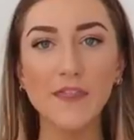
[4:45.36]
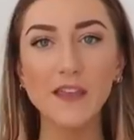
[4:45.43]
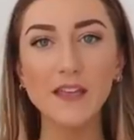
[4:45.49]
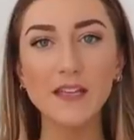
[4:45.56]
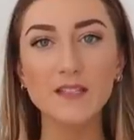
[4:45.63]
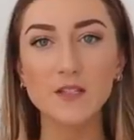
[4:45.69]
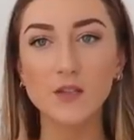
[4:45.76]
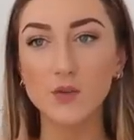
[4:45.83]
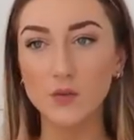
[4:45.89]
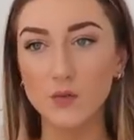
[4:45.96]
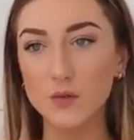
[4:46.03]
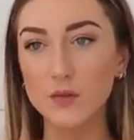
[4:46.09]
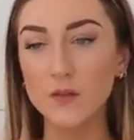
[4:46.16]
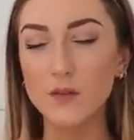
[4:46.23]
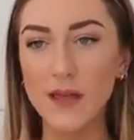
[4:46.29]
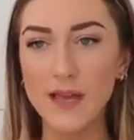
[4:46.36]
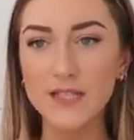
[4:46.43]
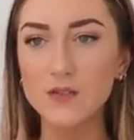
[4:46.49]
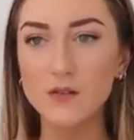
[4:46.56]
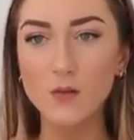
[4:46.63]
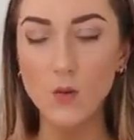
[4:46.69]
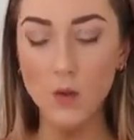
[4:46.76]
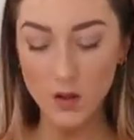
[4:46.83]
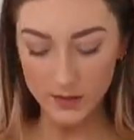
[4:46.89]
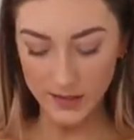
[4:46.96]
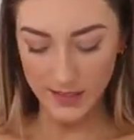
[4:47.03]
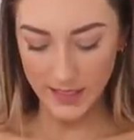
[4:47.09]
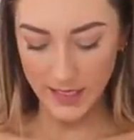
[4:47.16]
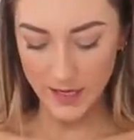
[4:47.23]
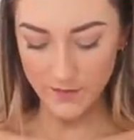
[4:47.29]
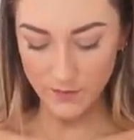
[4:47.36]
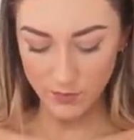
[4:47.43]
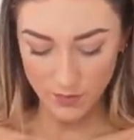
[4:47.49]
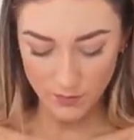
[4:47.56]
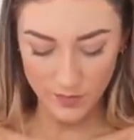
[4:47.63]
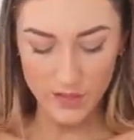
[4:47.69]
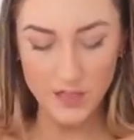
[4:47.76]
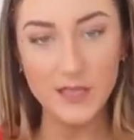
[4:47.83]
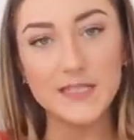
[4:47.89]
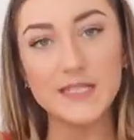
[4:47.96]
I think it's good, like it's good quality. Like I don't have a problem with it.